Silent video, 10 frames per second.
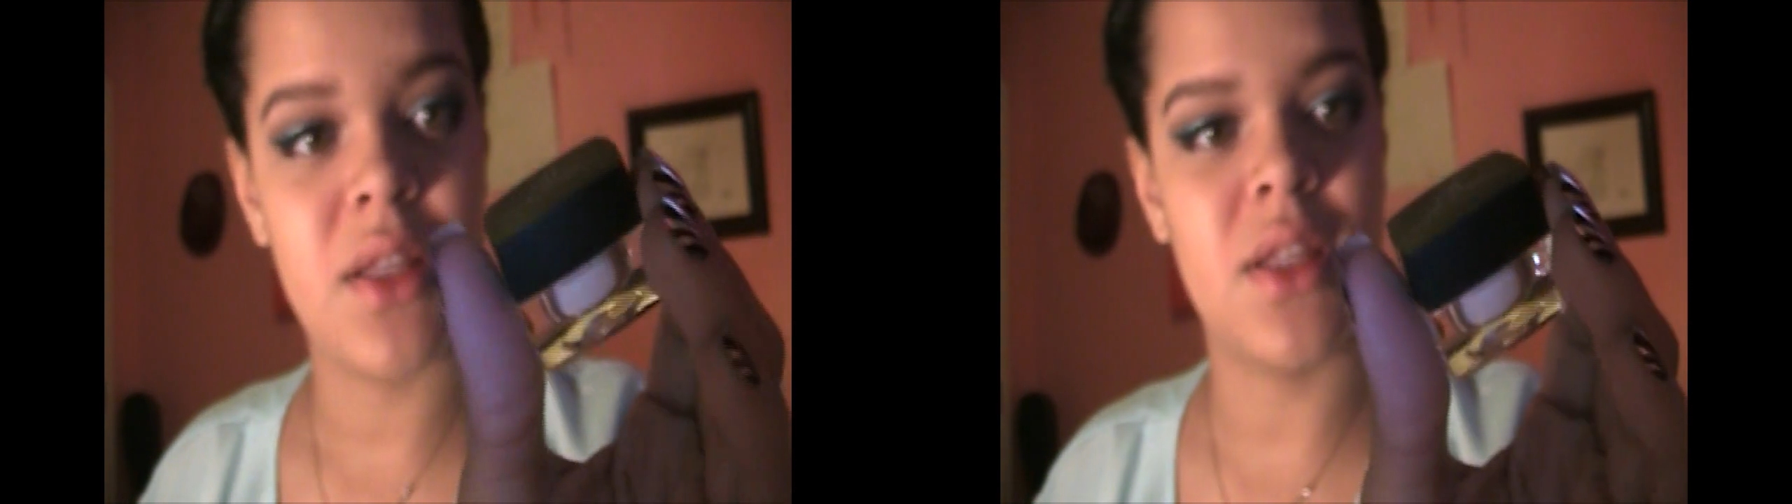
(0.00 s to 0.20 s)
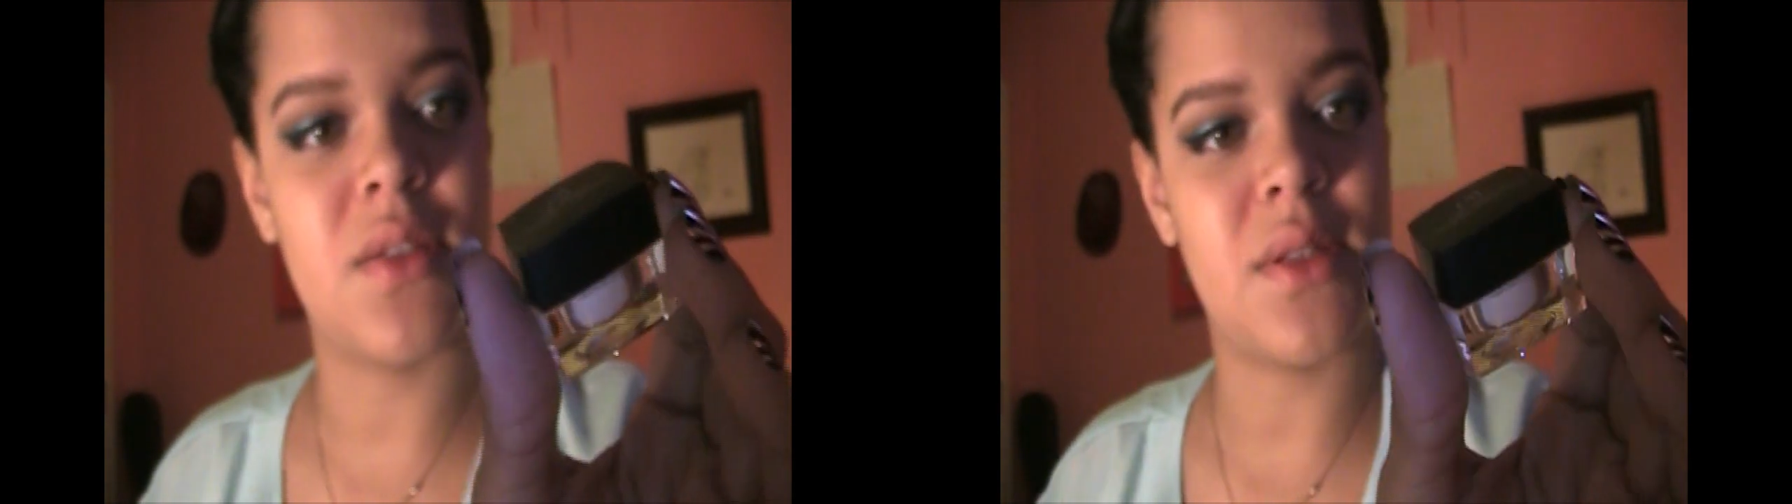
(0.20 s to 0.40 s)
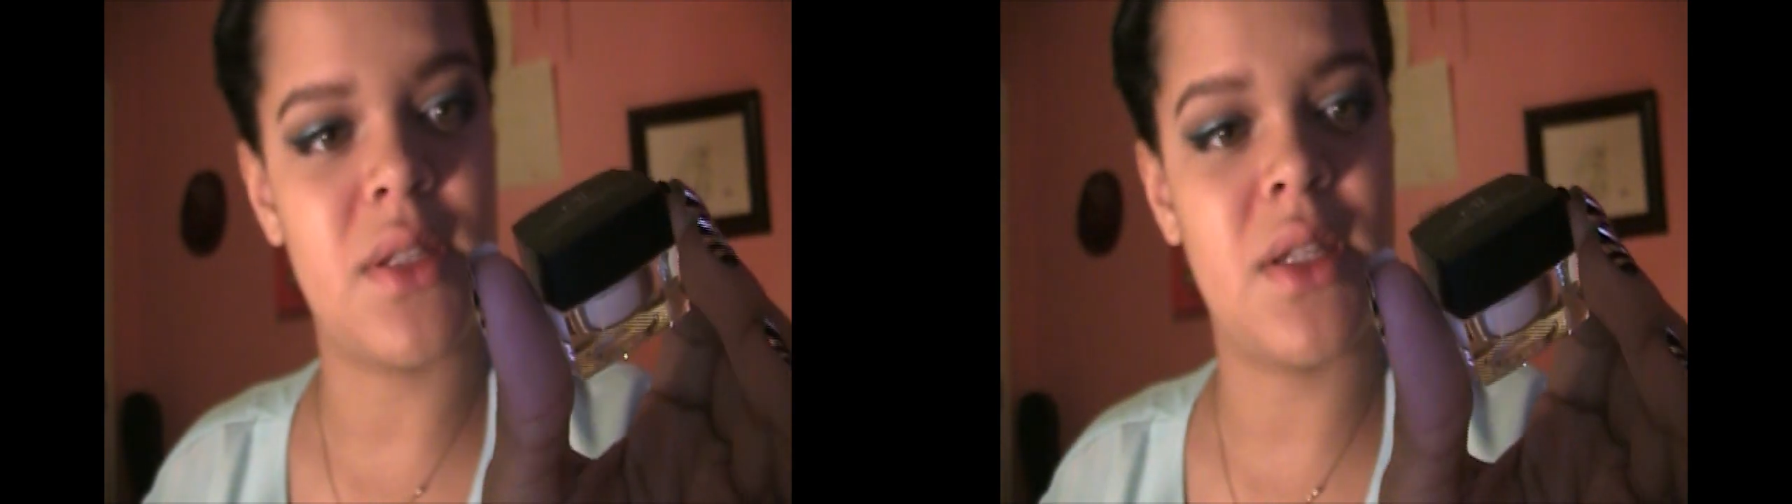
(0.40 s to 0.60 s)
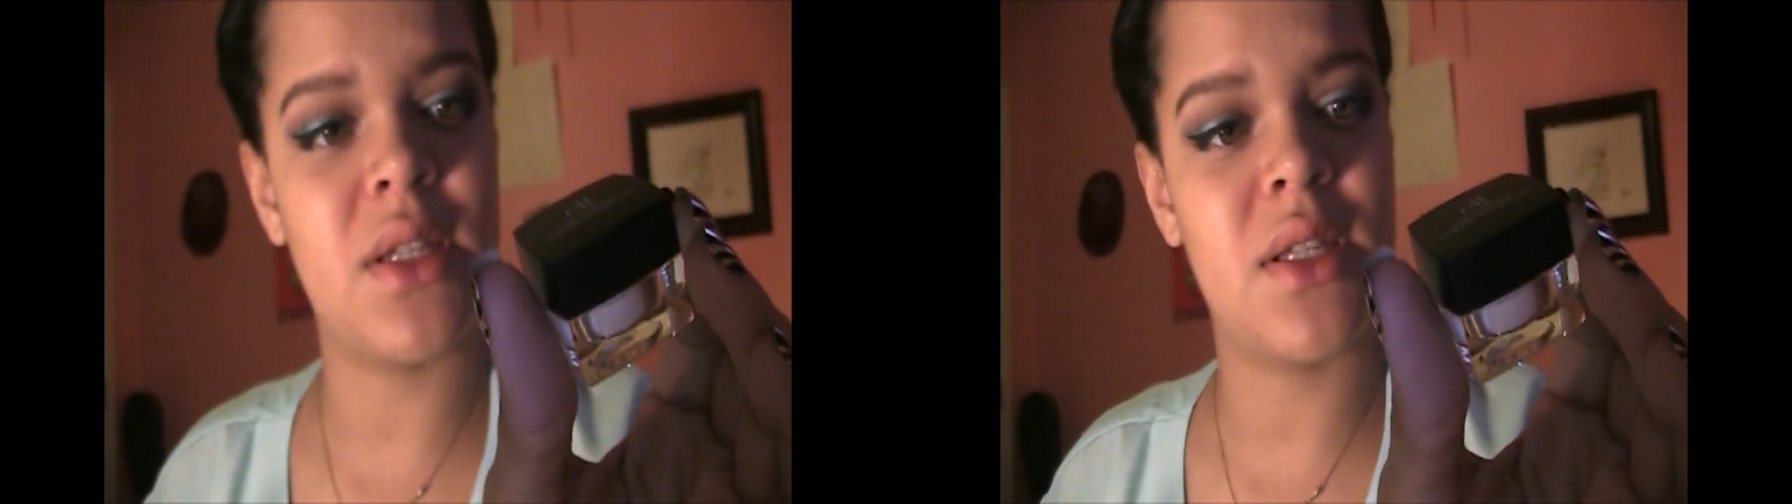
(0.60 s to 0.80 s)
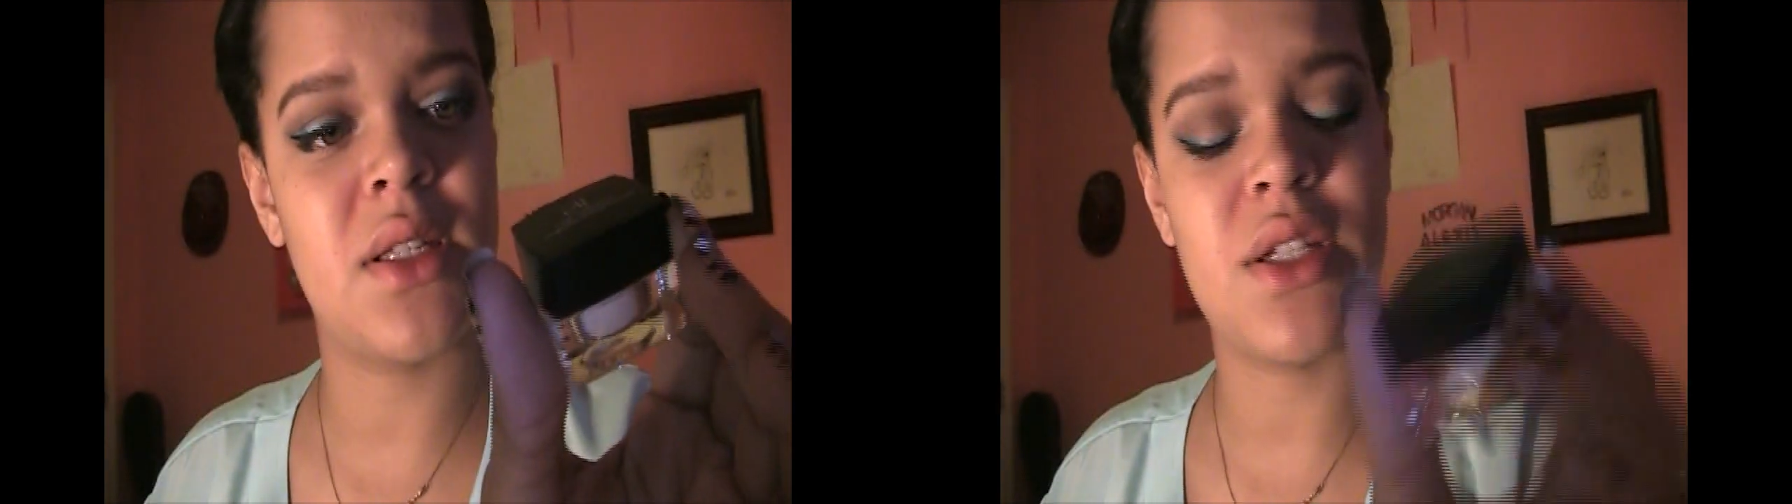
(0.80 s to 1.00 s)
This one
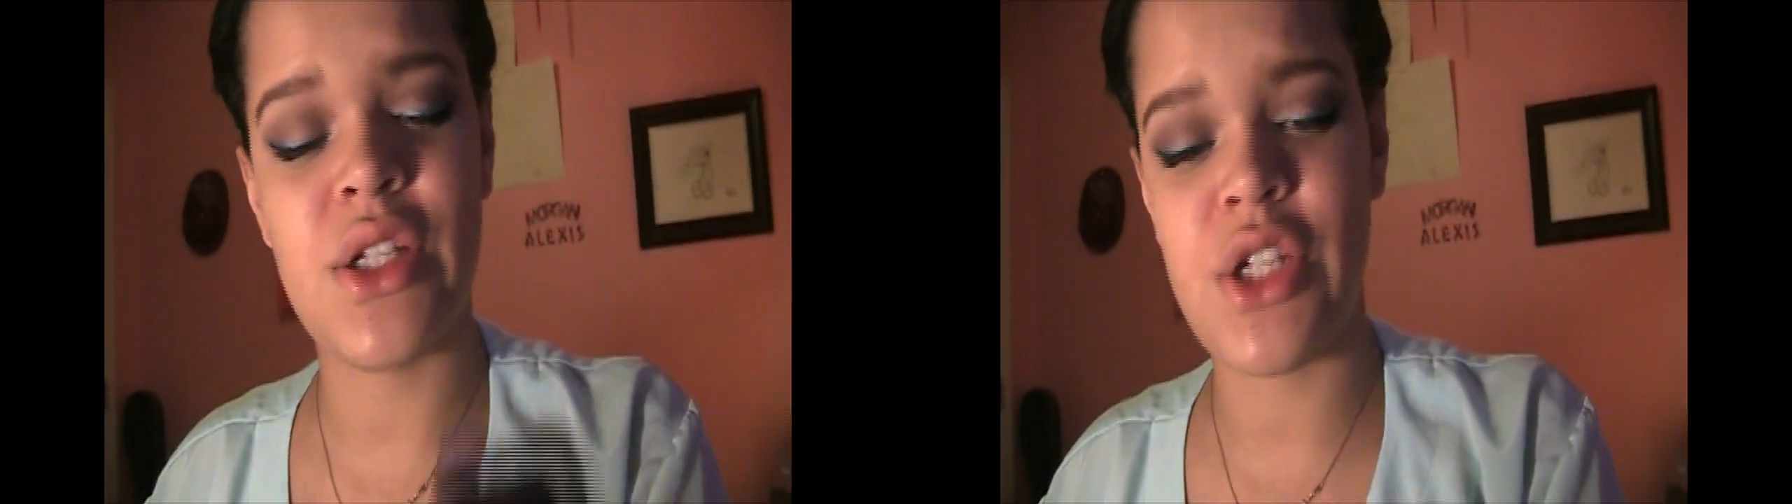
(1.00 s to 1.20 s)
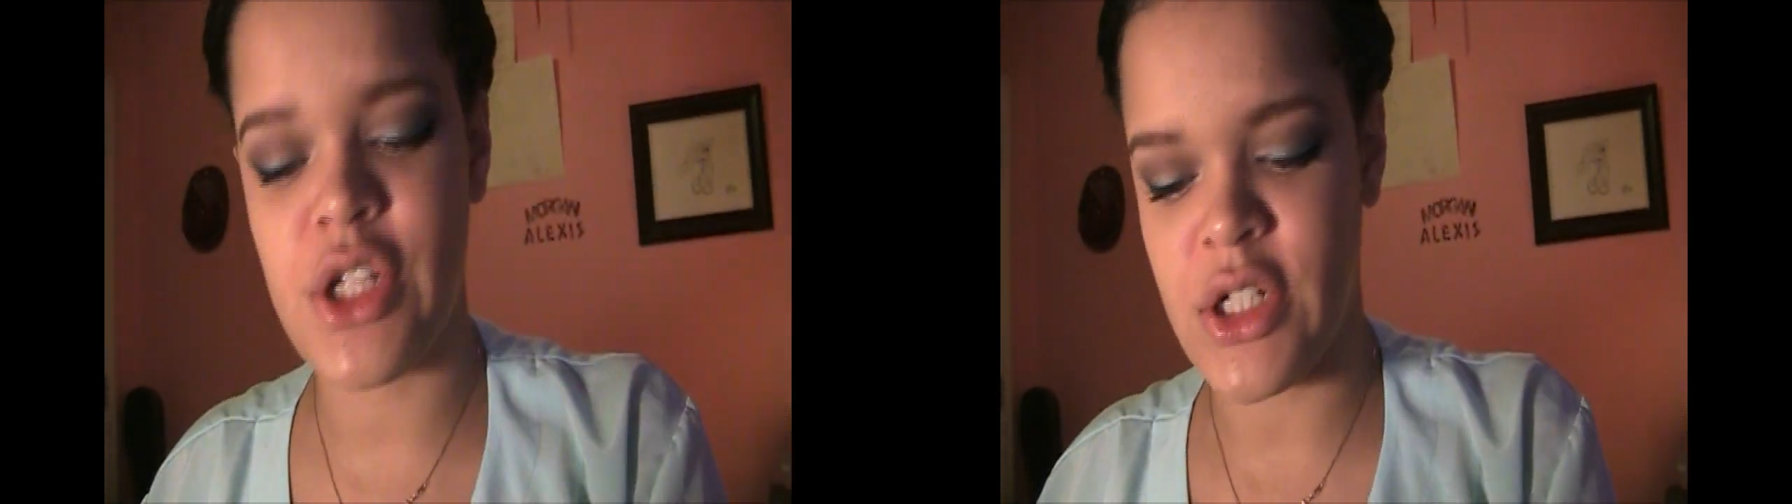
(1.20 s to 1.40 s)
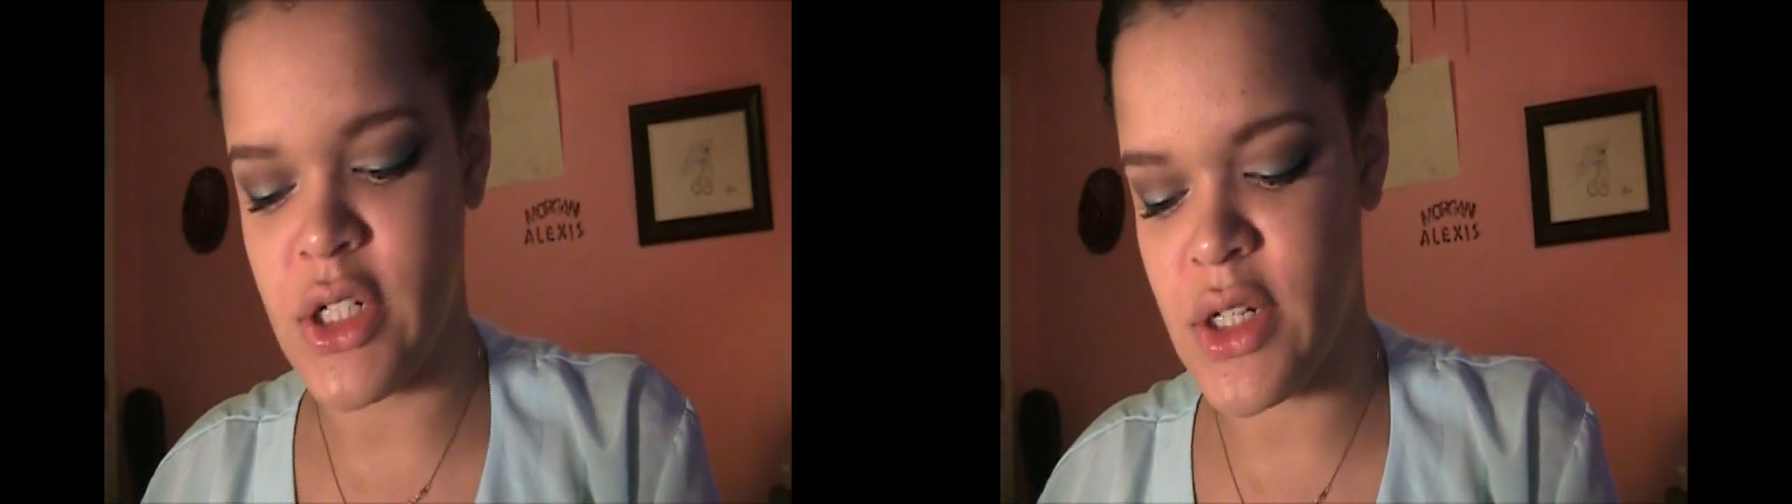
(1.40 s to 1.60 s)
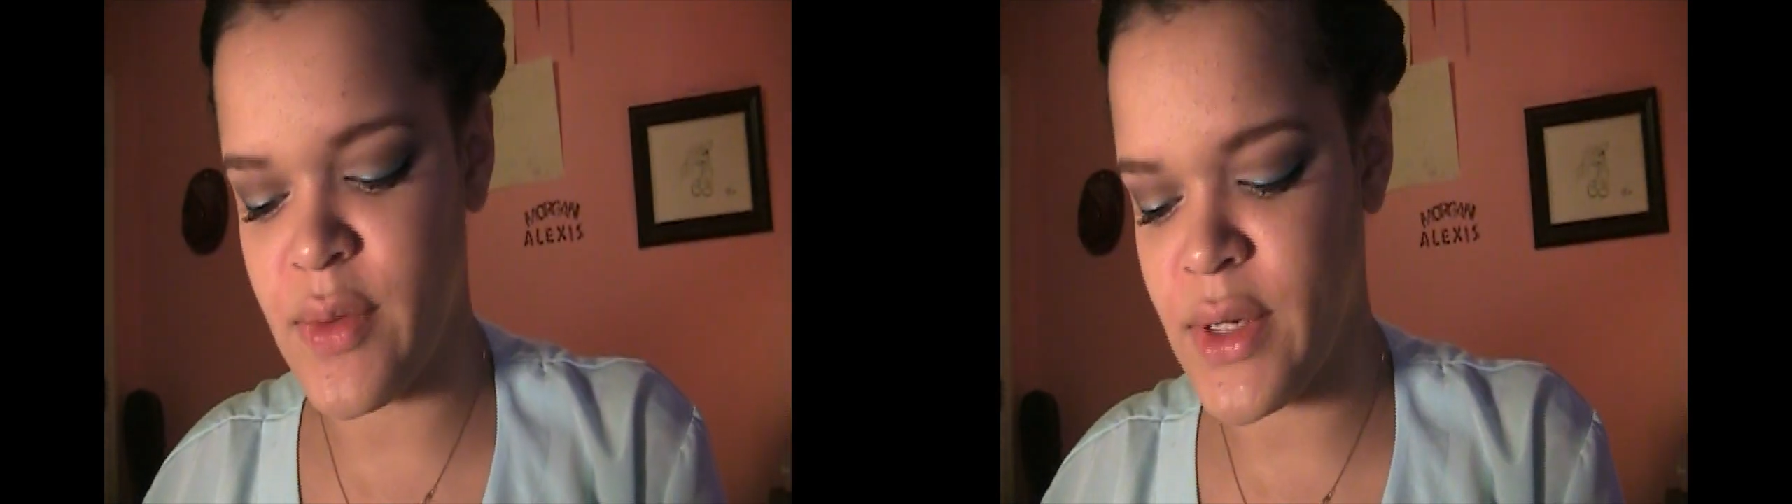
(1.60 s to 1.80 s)
is in sheer,